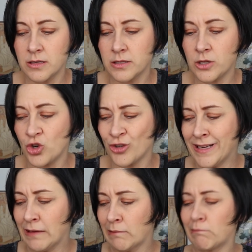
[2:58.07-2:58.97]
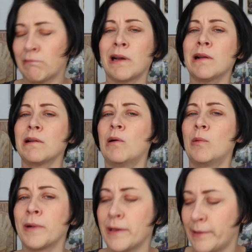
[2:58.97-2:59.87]
So you're not, we're not
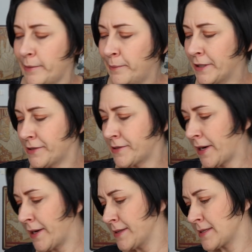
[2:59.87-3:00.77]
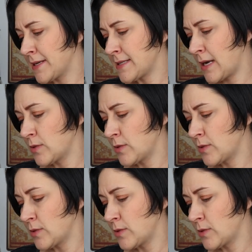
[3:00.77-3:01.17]
opening too much, guys, because I